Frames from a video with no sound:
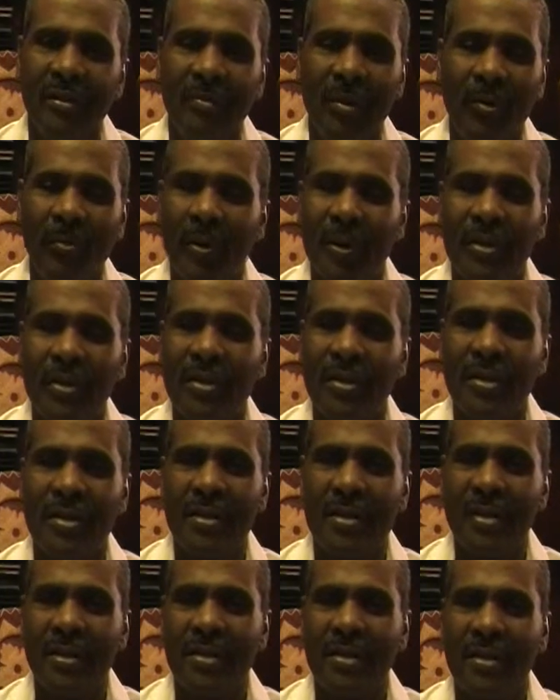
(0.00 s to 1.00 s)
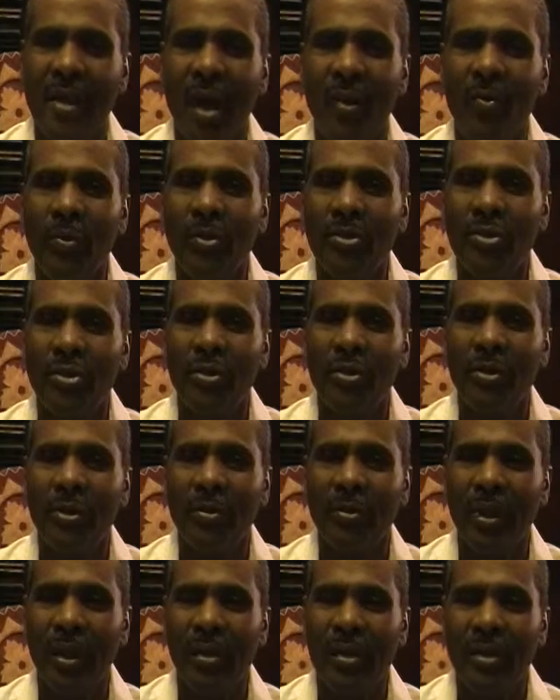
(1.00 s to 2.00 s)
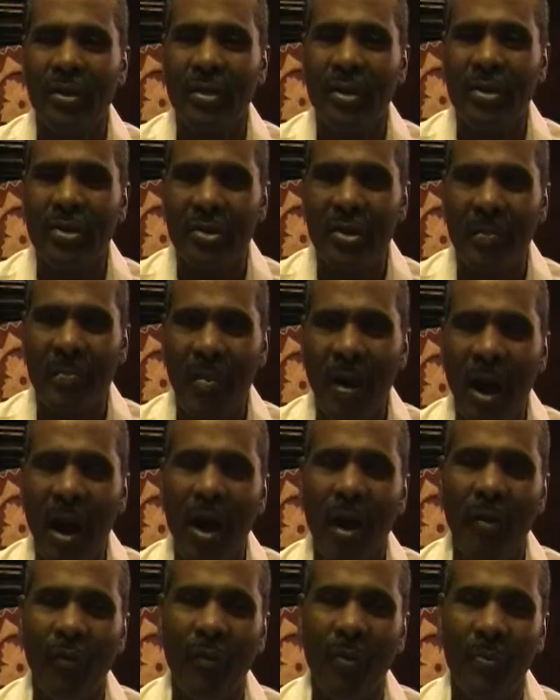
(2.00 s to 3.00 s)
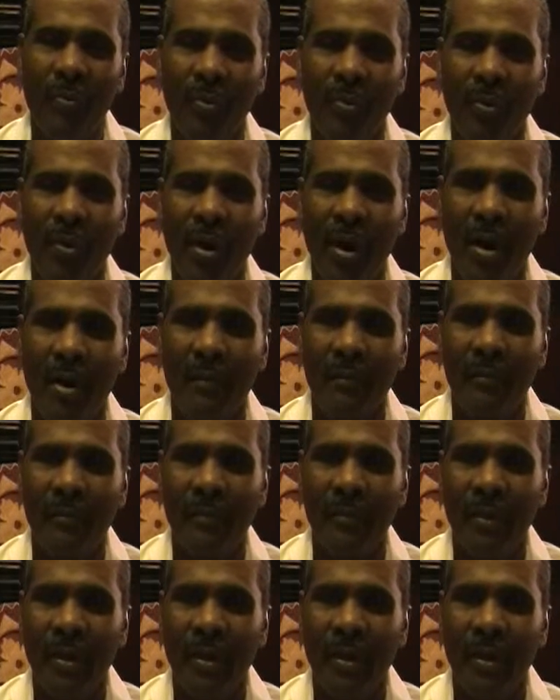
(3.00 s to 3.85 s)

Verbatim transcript: My brothers and sisters, I want you to know that this is a powerful prayer.